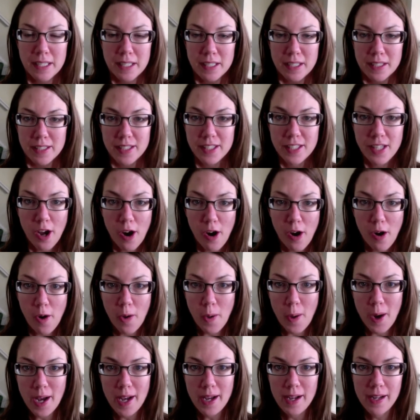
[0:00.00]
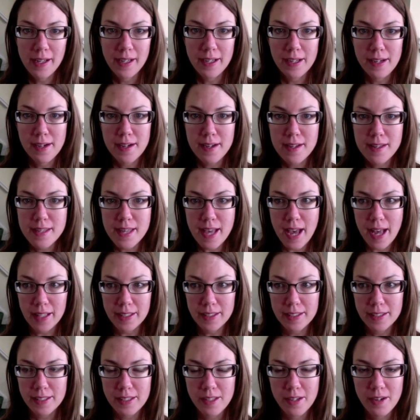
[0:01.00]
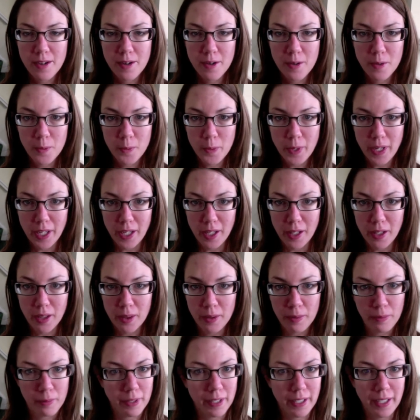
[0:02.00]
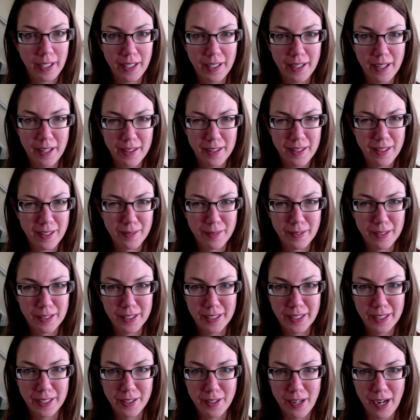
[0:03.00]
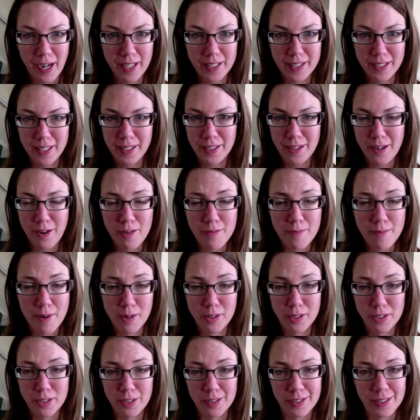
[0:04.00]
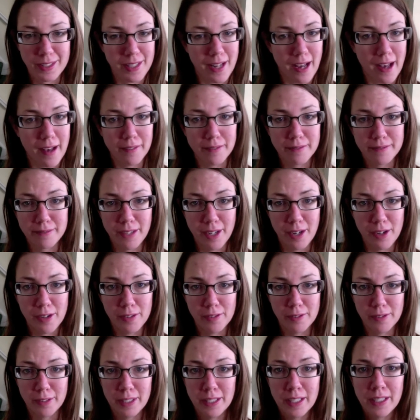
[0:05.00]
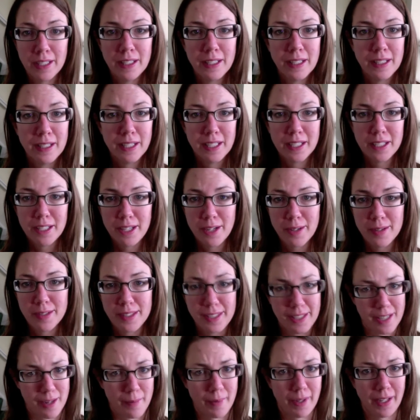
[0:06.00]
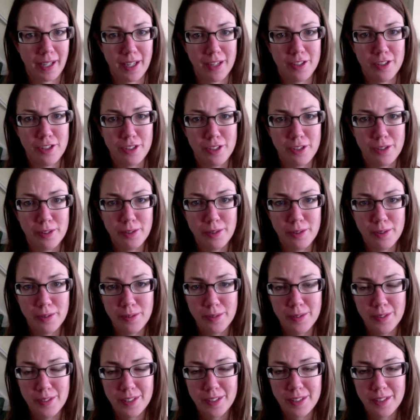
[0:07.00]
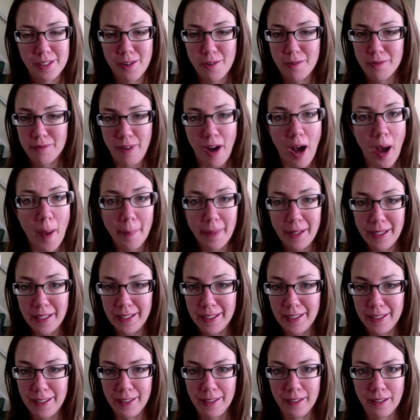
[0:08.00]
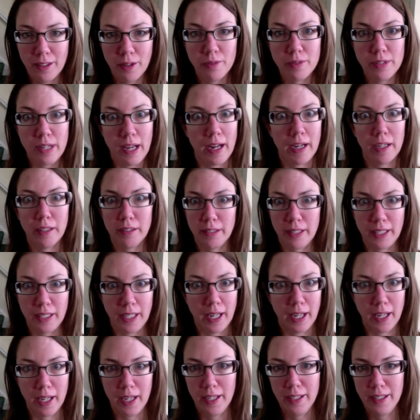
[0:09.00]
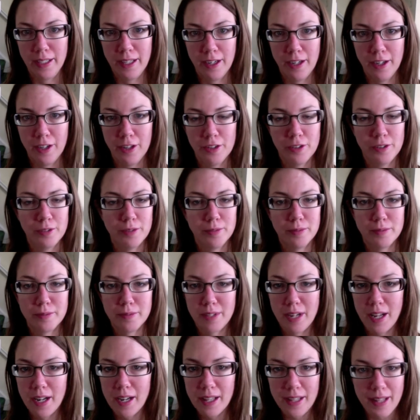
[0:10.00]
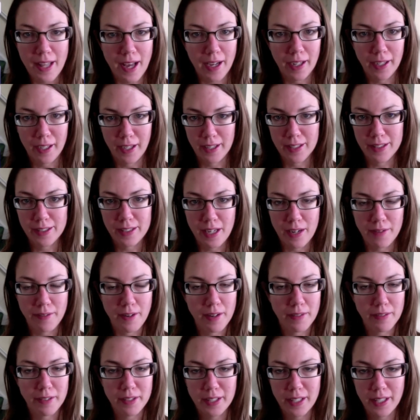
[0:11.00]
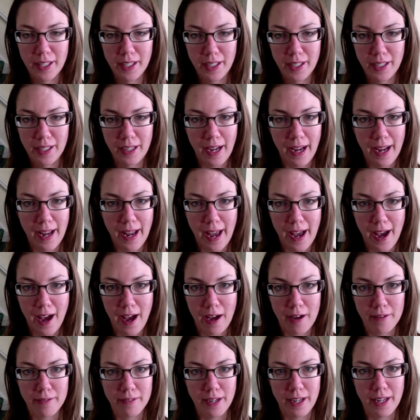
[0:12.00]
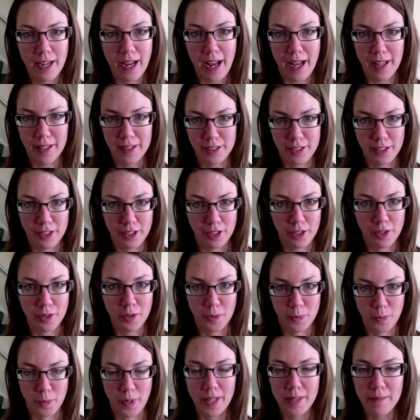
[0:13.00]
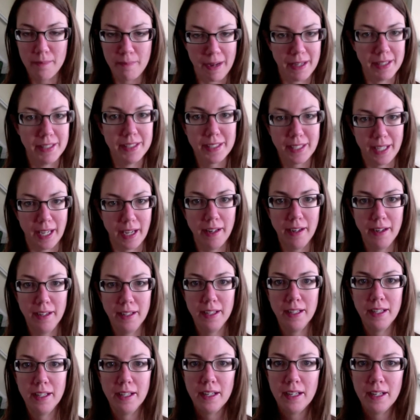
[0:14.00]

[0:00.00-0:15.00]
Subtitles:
So that's week 3. Nothing really crazy, no emotional stuff, no stomach issues, no vomiting, no diarrhea, none of that kind of stuff. Everything I have has to do with my skin.